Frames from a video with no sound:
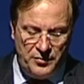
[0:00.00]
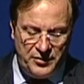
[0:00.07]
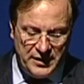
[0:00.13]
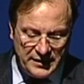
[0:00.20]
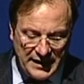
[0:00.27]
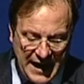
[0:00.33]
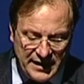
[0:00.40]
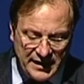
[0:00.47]
The
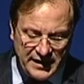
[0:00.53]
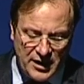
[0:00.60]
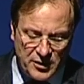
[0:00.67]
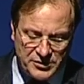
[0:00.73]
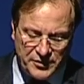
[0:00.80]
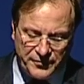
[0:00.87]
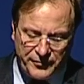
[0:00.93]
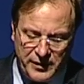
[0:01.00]
Atlantic
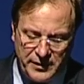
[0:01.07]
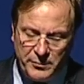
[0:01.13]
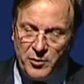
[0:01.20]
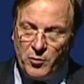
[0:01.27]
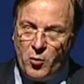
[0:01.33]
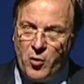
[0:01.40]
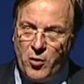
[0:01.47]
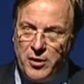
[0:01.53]
Council Freedom
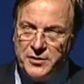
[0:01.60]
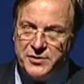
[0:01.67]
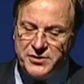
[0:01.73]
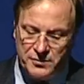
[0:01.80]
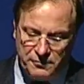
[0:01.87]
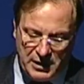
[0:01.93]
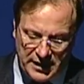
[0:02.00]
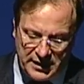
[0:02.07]

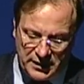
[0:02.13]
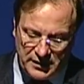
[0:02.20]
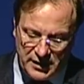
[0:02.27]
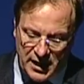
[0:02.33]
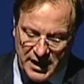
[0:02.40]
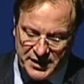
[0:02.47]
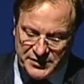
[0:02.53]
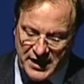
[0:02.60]
Awards
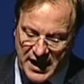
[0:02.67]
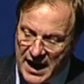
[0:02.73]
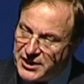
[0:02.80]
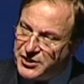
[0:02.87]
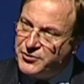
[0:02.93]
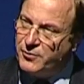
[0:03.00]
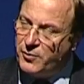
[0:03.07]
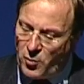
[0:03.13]
recognize
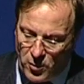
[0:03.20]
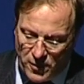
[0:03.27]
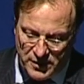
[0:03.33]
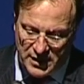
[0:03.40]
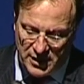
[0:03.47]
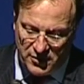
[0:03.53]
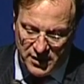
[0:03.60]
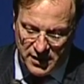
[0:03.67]

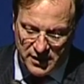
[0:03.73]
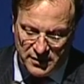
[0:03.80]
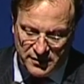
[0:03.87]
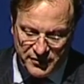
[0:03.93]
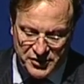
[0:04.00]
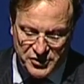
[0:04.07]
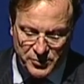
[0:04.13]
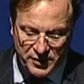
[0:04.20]
extraordinary
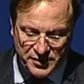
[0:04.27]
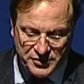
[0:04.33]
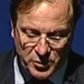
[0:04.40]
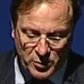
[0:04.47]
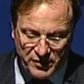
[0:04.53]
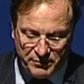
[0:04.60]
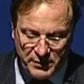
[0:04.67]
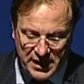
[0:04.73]
individuals
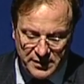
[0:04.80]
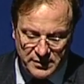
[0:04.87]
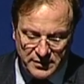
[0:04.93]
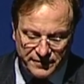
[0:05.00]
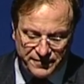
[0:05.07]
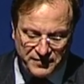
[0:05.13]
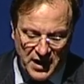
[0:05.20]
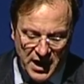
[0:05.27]
who have made a
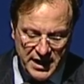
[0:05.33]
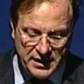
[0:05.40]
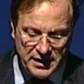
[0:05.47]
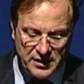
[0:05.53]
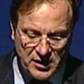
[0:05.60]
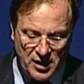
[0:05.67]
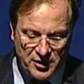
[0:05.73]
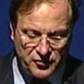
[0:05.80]

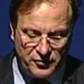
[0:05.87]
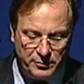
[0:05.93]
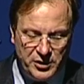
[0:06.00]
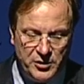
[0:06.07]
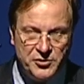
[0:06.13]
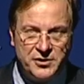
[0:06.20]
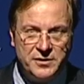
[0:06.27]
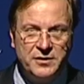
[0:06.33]
defining
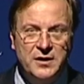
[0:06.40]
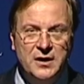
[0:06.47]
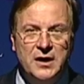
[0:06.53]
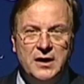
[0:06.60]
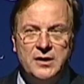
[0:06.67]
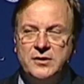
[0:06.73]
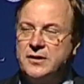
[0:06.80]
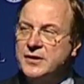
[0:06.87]
contribution
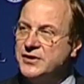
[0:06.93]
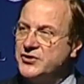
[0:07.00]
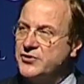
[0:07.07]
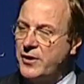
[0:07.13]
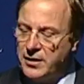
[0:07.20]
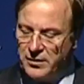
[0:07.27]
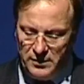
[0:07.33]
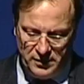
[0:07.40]
to the
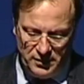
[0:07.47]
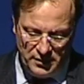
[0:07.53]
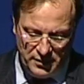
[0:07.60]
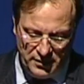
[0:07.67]
struggle